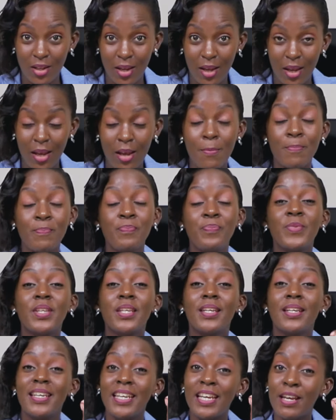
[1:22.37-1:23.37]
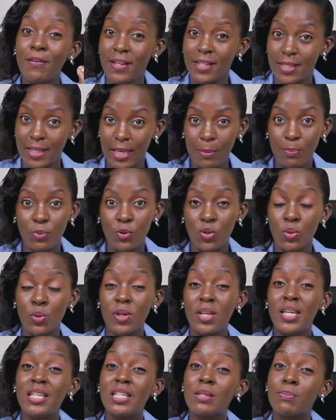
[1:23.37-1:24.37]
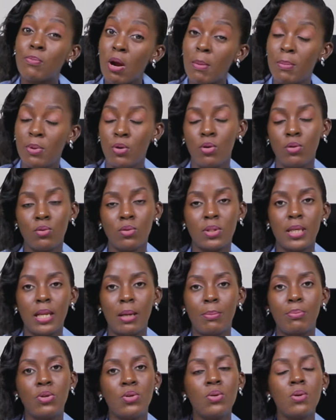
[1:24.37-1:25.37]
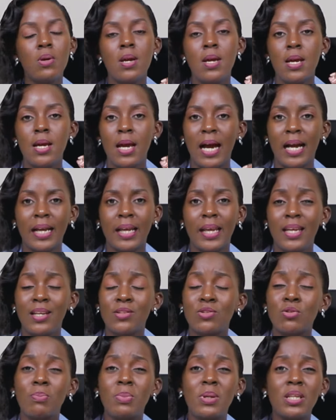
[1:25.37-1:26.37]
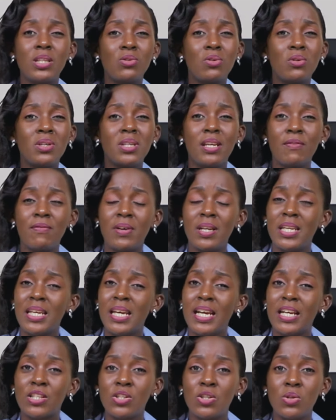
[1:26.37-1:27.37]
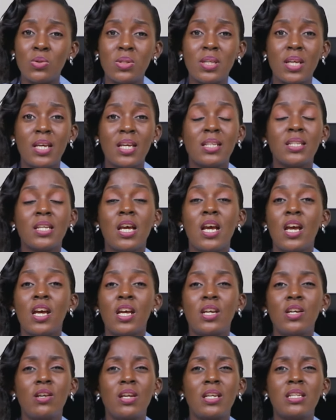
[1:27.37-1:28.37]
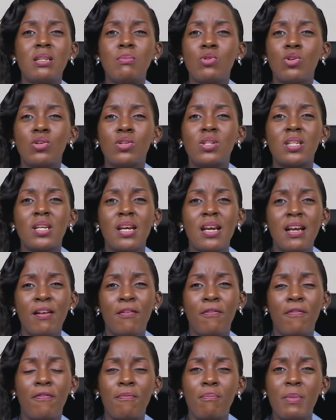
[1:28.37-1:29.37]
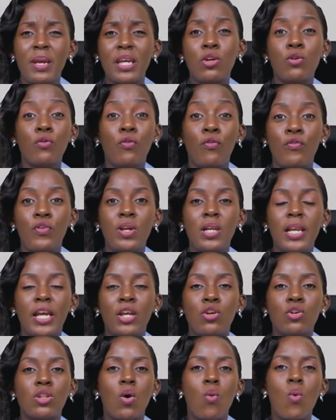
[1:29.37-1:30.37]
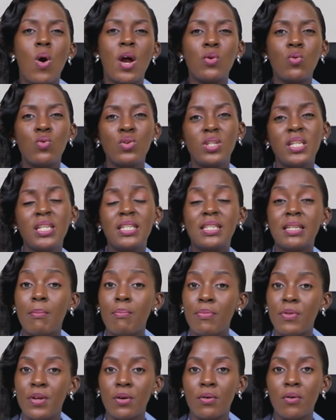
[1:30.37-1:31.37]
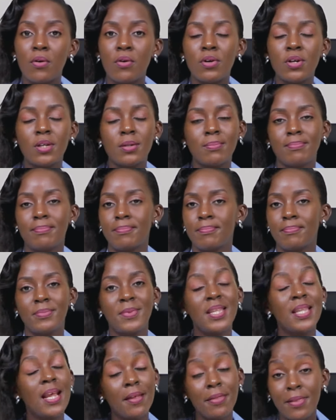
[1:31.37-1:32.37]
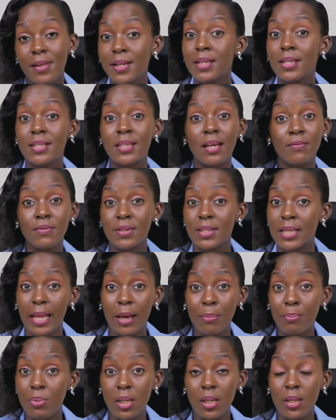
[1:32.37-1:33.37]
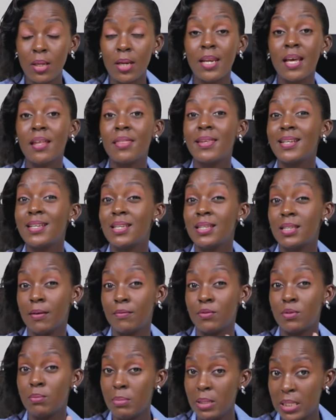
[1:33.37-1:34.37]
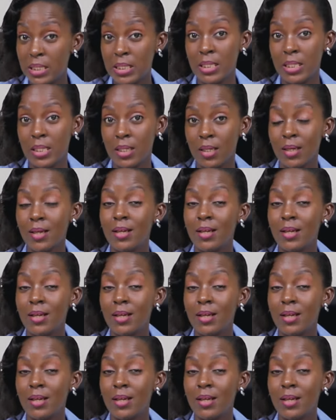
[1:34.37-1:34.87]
If he slaps you, he's probably going to slap you again. So please don't give any excuses. Let him not make you feel like you're the one who did something wrong. Nothing deserves slapping. Nothing deserves beating.